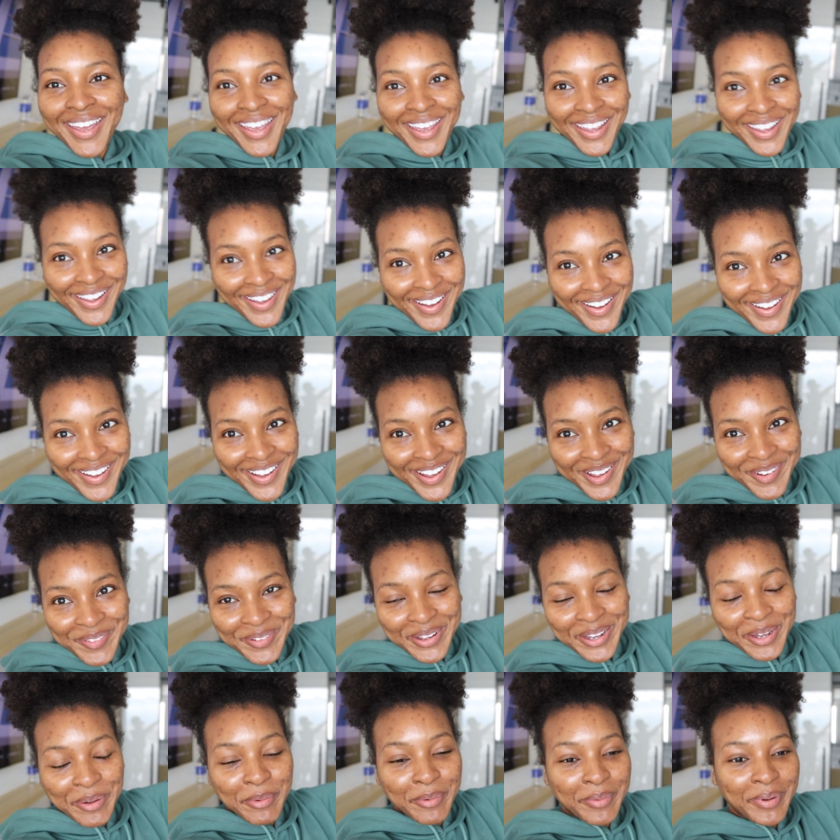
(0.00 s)
hey y'all
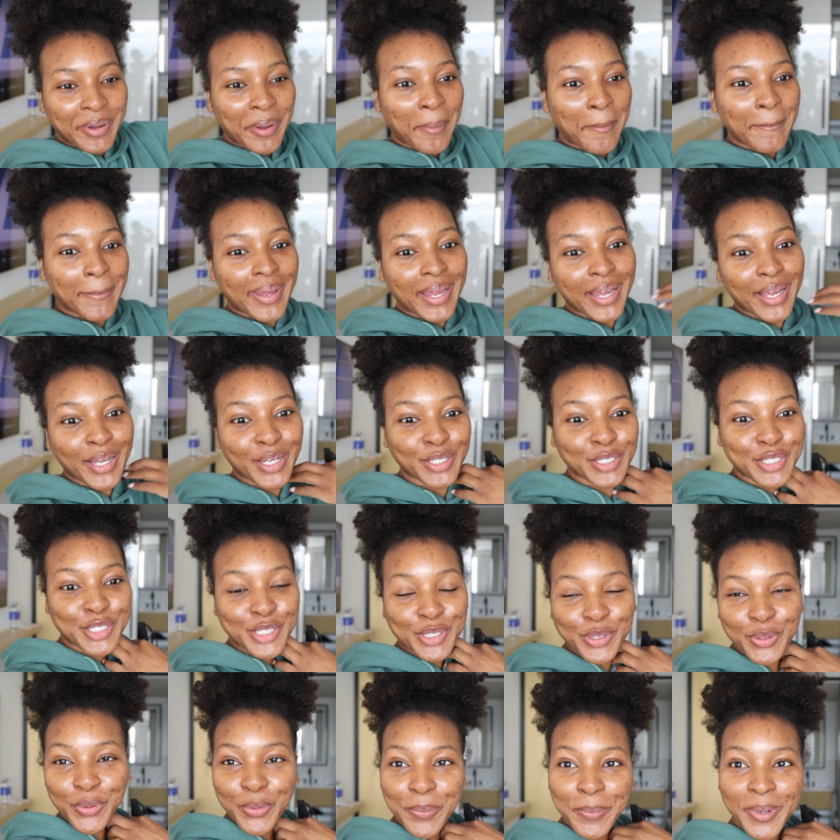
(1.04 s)
welcome welcome back
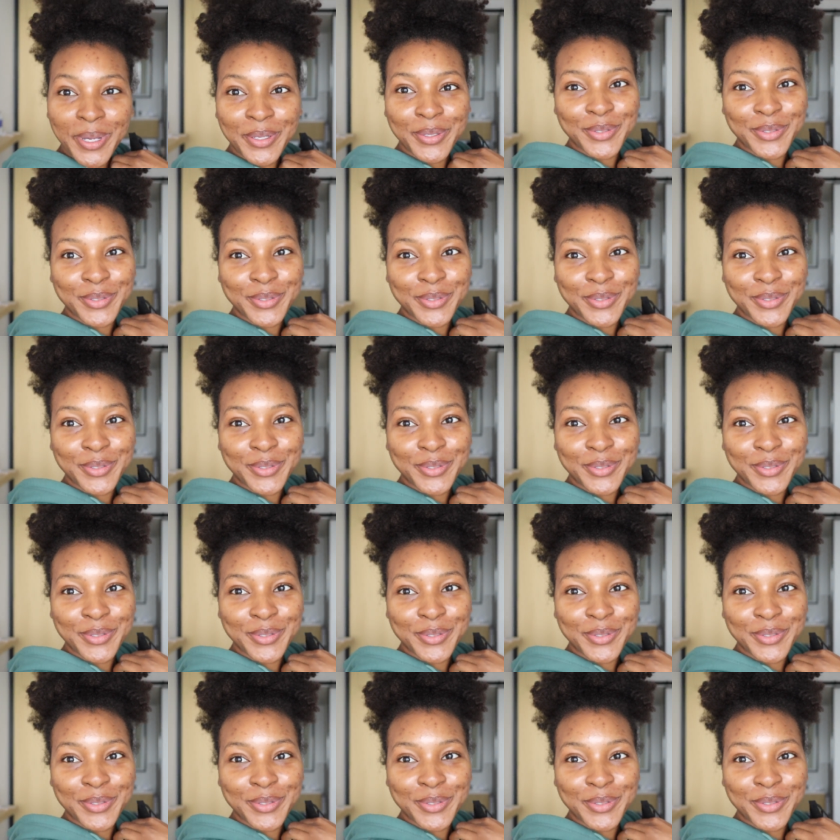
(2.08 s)
to my